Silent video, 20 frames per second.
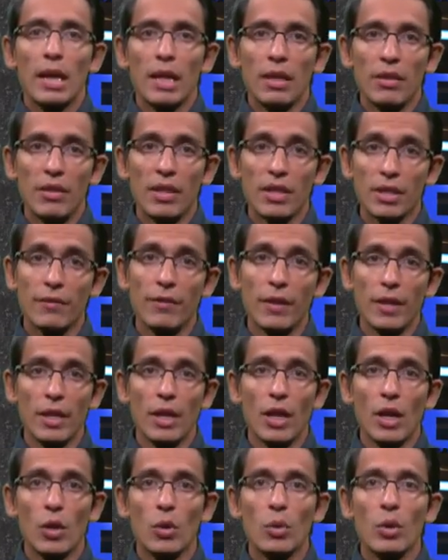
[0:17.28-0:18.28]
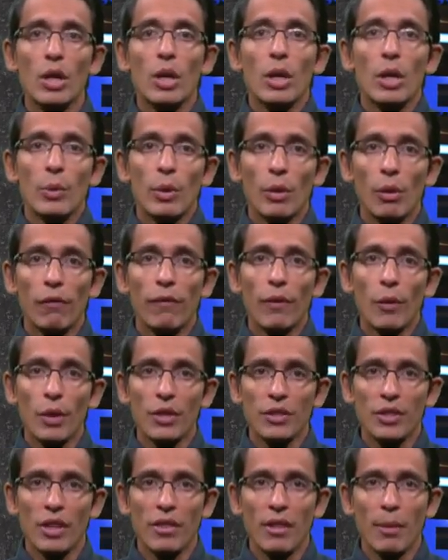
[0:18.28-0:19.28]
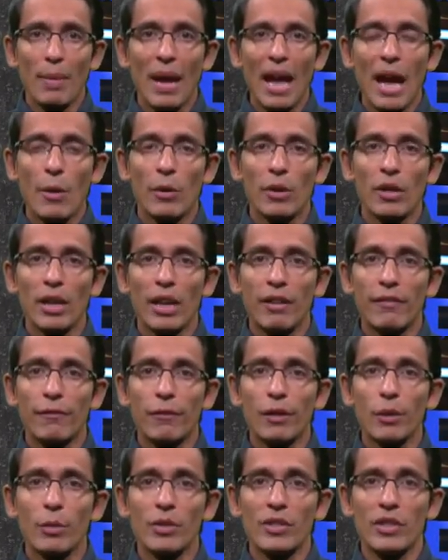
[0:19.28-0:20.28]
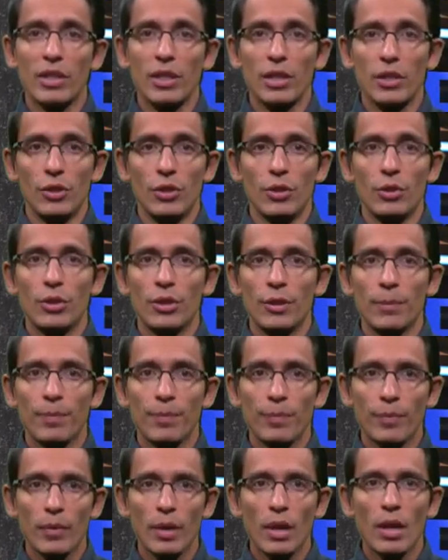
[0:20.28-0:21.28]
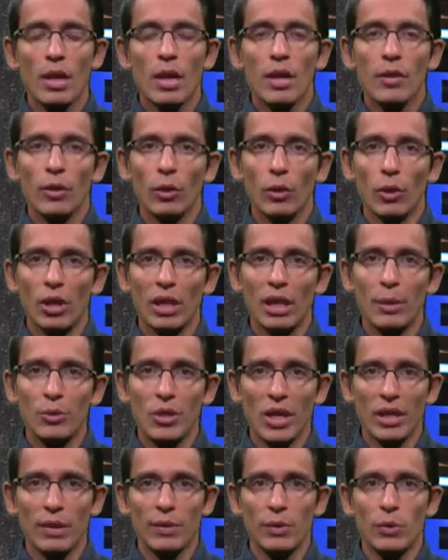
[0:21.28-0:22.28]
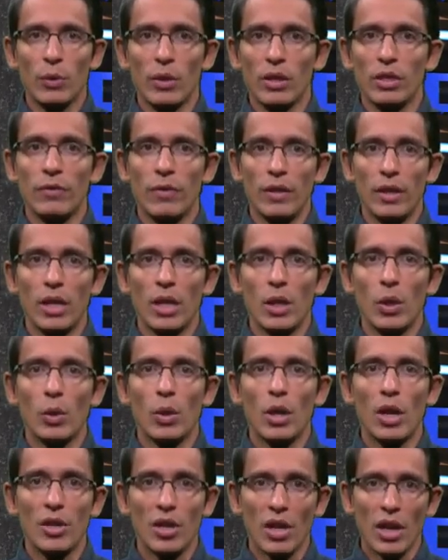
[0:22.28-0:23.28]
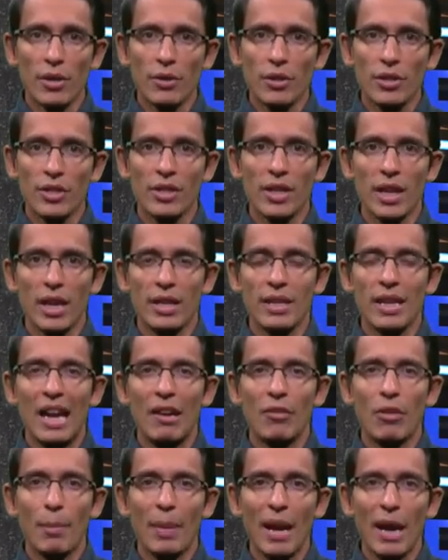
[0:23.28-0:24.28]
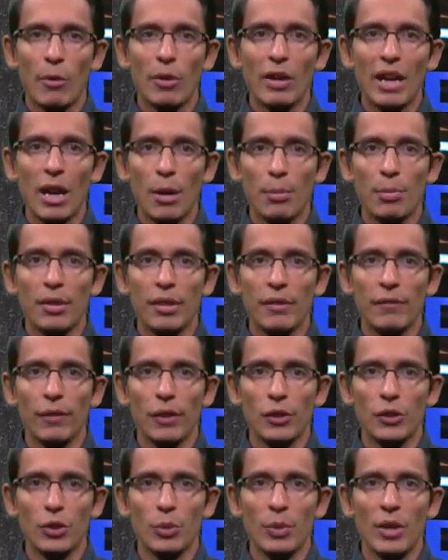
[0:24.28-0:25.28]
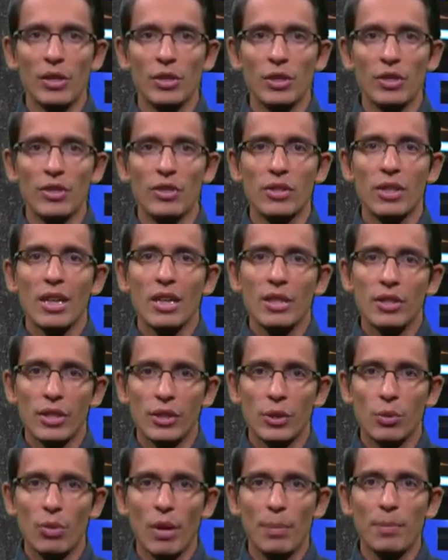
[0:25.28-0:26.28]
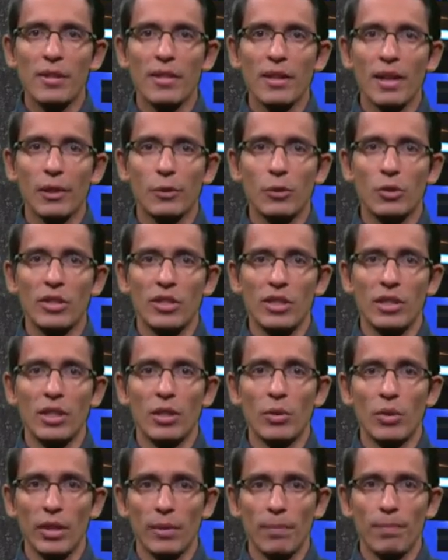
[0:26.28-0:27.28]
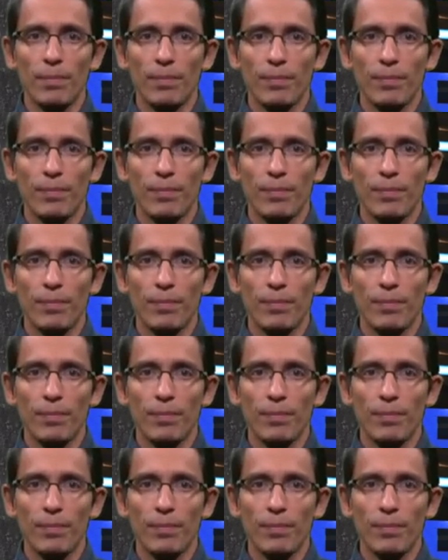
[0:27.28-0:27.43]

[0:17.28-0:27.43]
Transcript: In this video, we will focus on the power and frequency issues. The learning objectives for this video are to understand how the power output fluctuations disrupt the electricity grid.